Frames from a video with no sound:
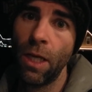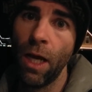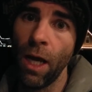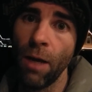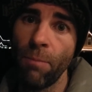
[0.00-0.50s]

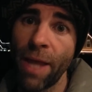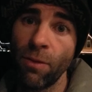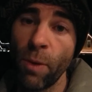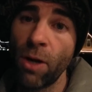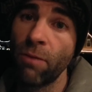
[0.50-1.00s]
um, and
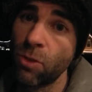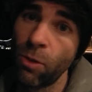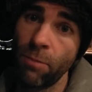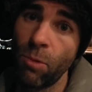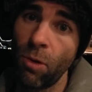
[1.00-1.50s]
the winner of the
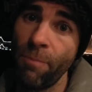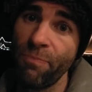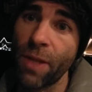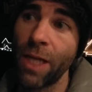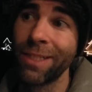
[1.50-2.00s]
toilet bowl
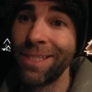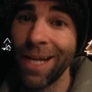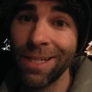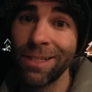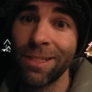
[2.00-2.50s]

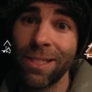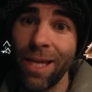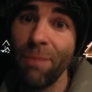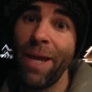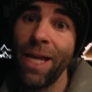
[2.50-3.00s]
does
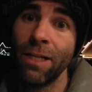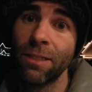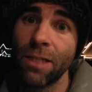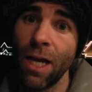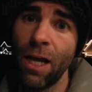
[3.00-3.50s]
get paid.
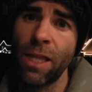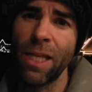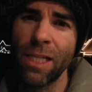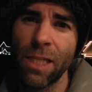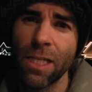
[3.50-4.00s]
Uh, I
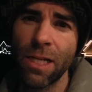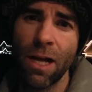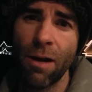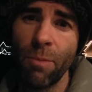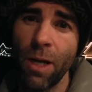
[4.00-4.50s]
think it's less than
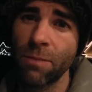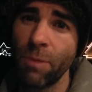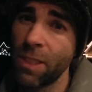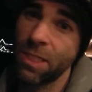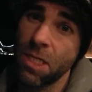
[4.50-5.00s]
hundred bucks,
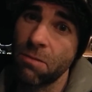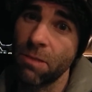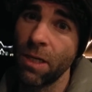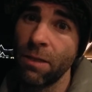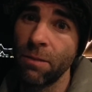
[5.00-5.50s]
but still,
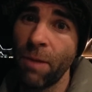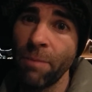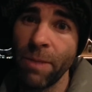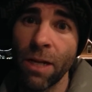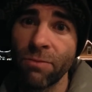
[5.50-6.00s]
uh, it
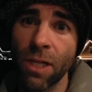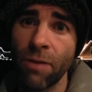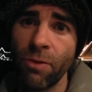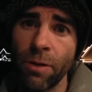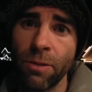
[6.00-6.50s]
might be enough to
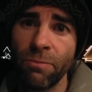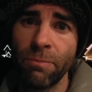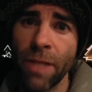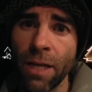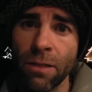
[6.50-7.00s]
cover your
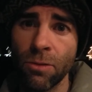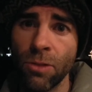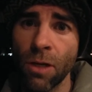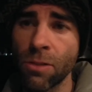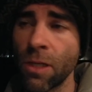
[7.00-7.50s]
debt. Who
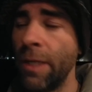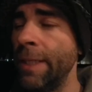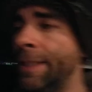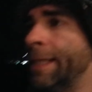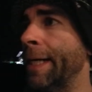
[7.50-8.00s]
knows?
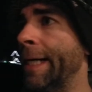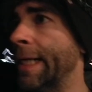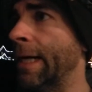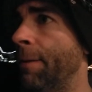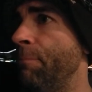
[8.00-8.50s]

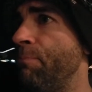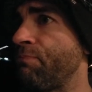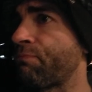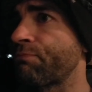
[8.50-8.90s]
Um,